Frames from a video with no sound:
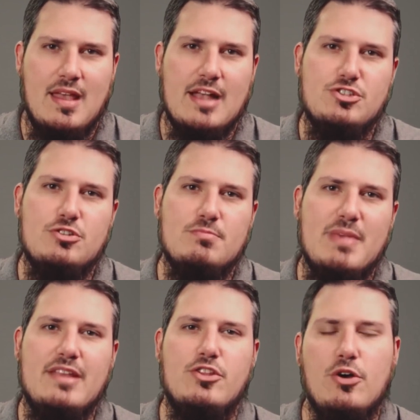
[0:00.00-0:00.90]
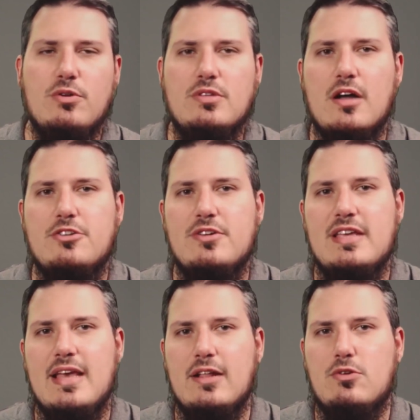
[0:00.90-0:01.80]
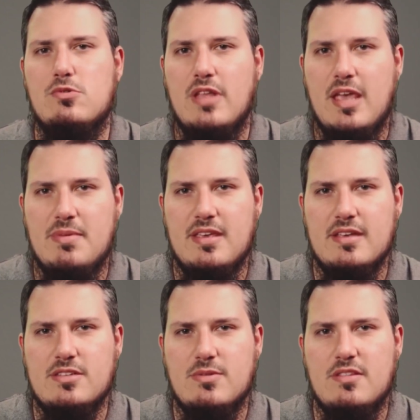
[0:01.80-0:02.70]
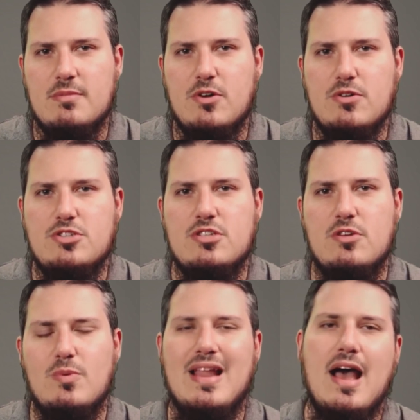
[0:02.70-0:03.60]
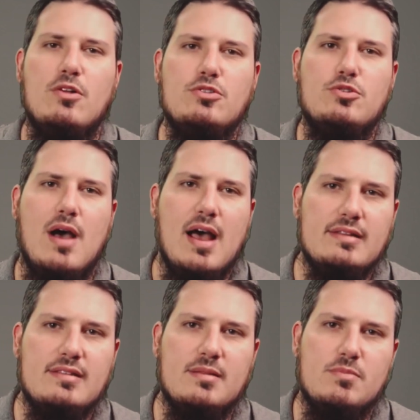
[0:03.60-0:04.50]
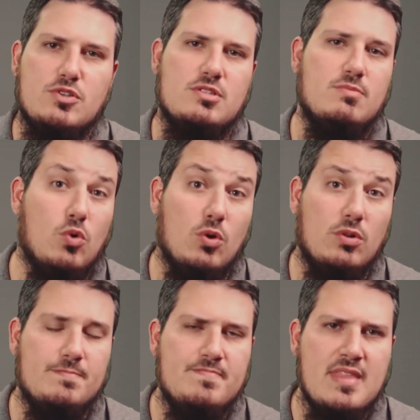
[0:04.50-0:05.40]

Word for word: As you may know, Dr. Eyad Qunaybi is one of the most renowned du'at in the Muslim world.